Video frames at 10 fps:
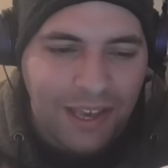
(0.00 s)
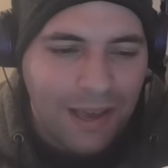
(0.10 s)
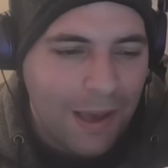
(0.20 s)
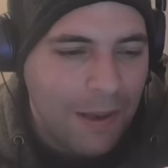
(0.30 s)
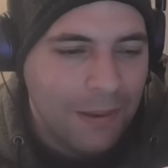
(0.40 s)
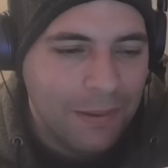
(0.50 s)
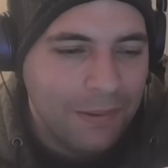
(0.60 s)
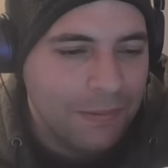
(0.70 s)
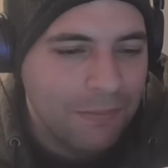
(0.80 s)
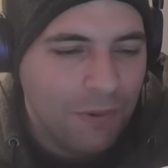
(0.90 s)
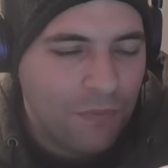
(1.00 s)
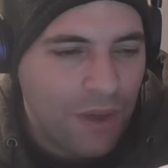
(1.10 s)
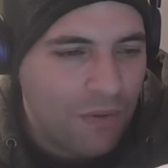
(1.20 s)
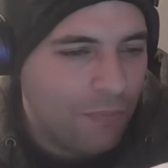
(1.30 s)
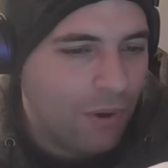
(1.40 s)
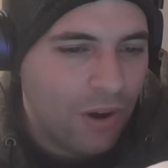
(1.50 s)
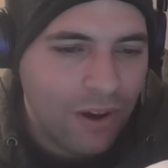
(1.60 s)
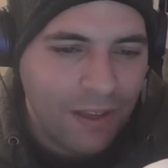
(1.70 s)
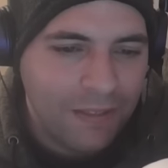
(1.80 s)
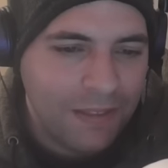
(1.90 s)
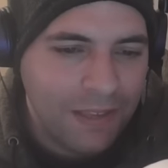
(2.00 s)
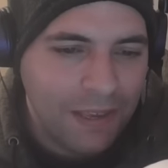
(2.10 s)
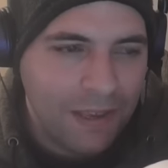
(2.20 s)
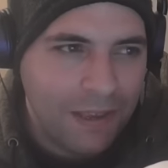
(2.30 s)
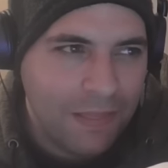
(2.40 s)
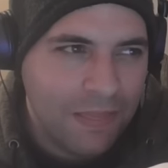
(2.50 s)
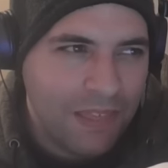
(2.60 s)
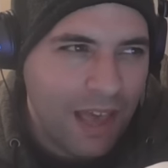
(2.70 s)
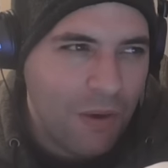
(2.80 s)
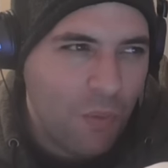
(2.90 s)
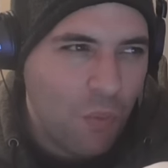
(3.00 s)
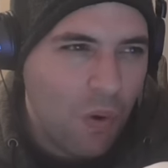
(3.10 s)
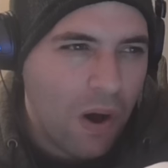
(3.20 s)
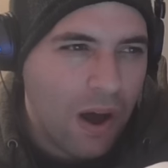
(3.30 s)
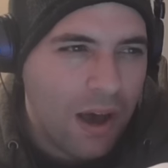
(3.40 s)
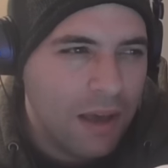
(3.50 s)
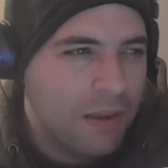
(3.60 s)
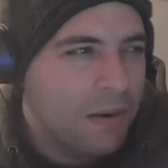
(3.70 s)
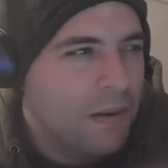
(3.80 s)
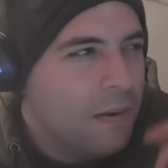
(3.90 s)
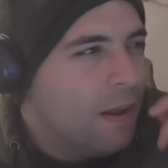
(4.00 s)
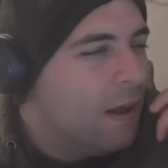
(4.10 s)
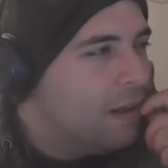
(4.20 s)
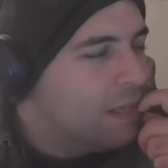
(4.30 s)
My favourite part in that one,